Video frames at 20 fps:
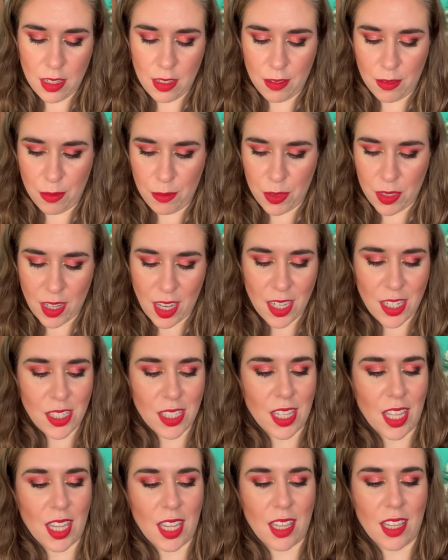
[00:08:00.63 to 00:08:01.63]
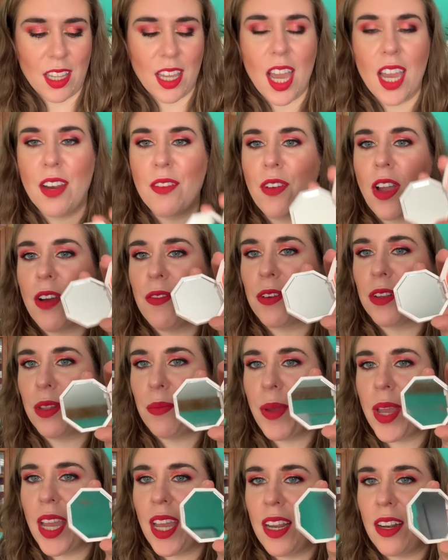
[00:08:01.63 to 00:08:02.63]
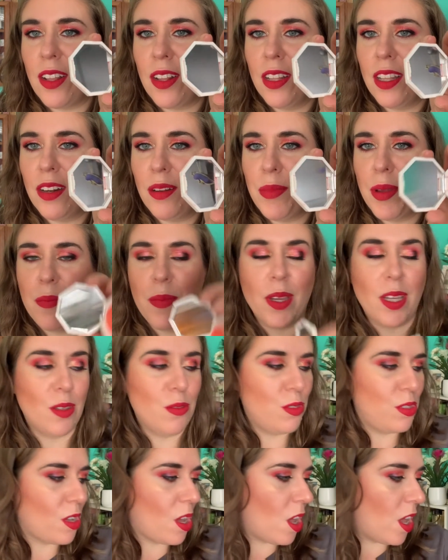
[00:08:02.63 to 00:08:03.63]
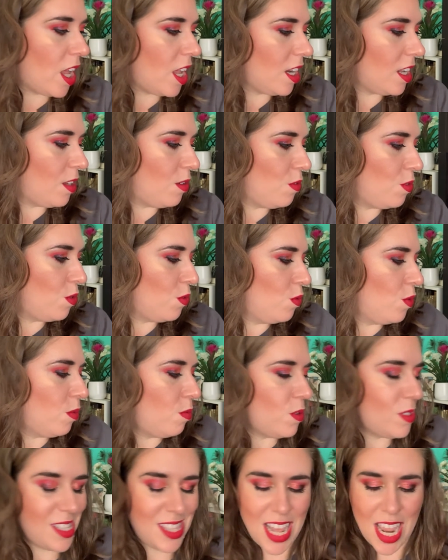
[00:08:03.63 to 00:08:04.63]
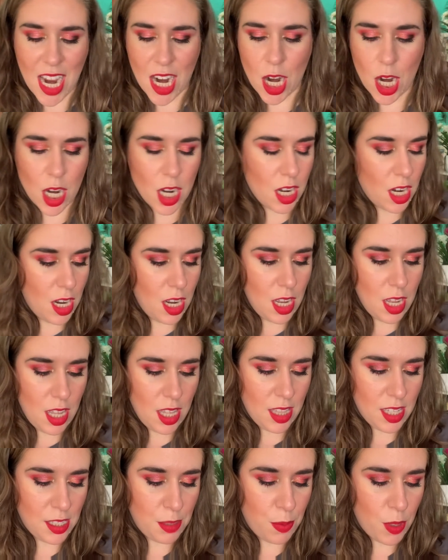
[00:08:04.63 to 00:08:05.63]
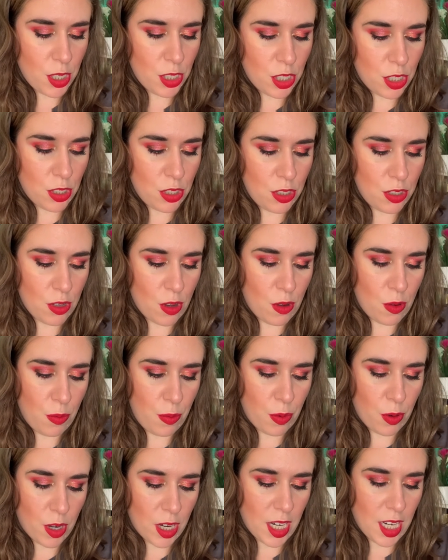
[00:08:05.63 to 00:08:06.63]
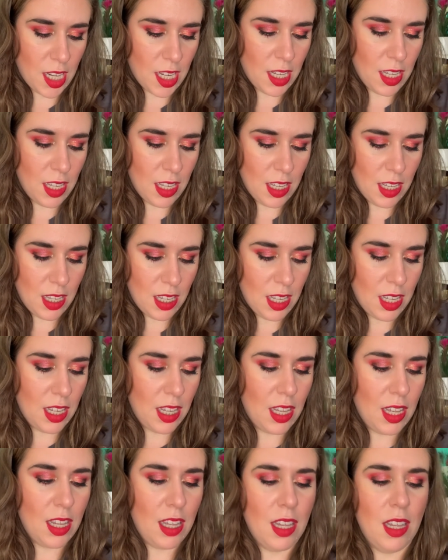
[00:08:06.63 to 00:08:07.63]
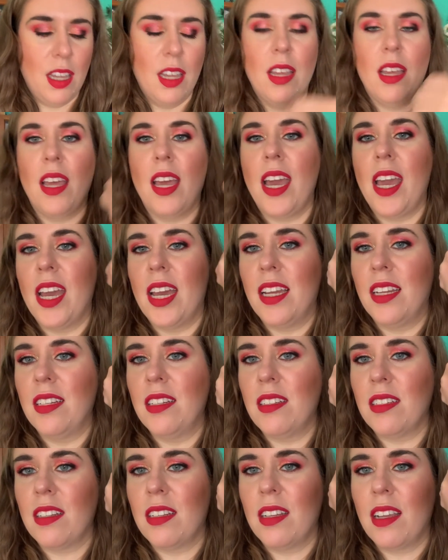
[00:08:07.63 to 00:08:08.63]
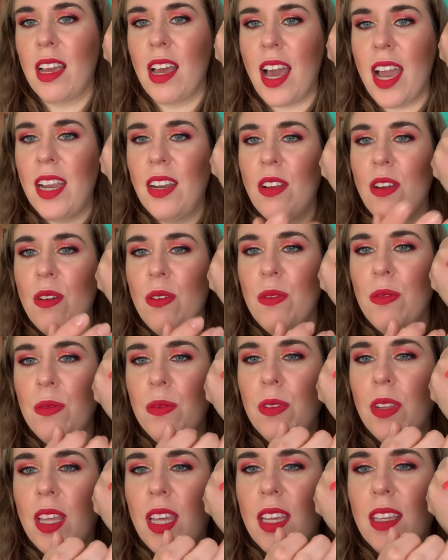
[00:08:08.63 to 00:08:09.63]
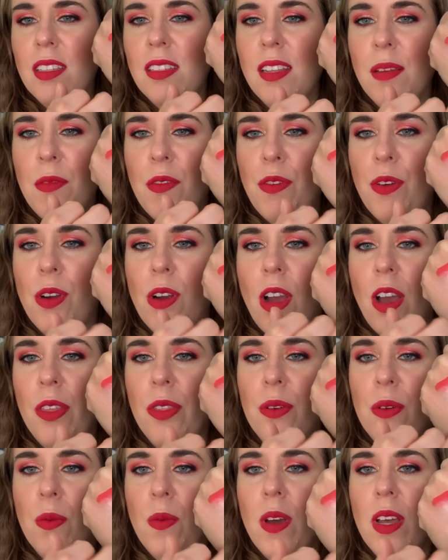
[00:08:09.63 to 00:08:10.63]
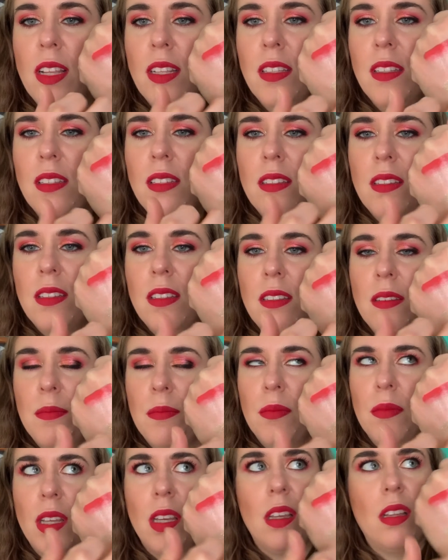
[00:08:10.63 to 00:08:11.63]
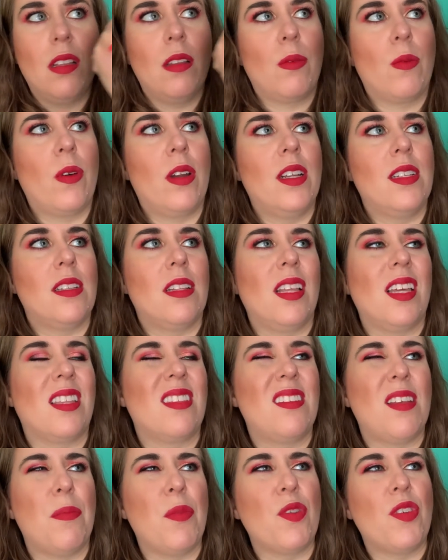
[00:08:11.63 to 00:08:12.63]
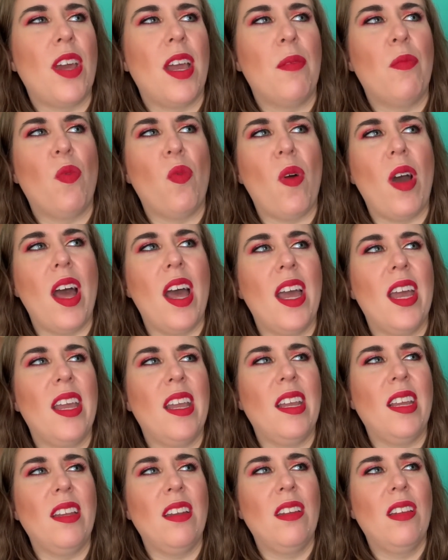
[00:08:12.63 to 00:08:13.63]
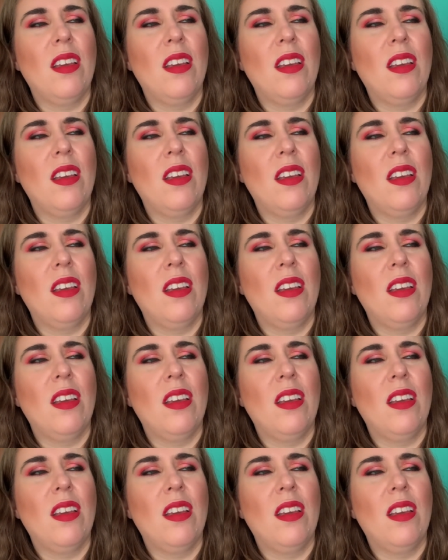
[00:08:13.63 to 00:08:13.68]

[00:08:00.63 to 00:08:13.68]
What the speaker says: Oops, I just like kind of covered the pan a little bit, but you saw it. You knew it was there. This blush is so pretty, and... I know, like, some of her other ones, what is it, like, Summertime Wine,